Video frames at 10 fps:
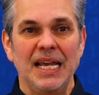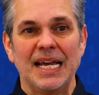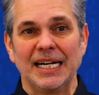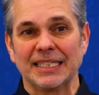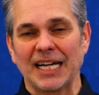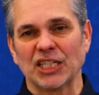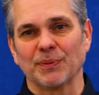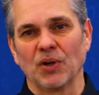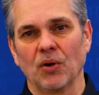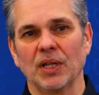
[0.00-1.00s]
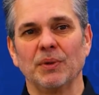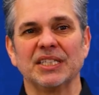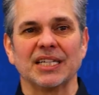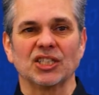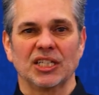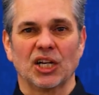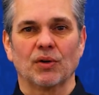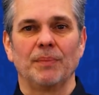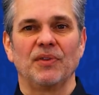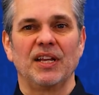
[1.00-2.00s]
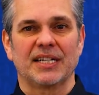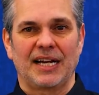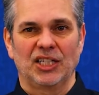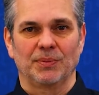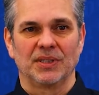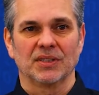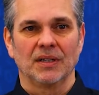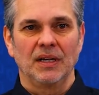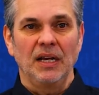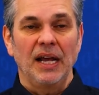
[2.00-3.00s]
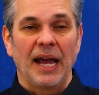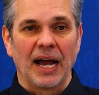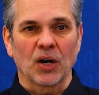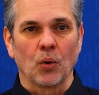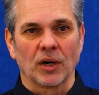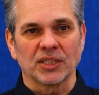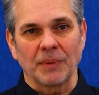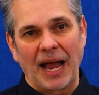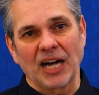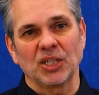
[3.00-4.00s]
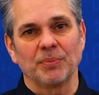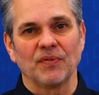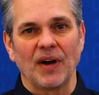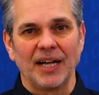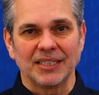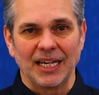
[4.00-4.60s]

In attachment only, we essentially encrypt the attachments. Echoworx actually provides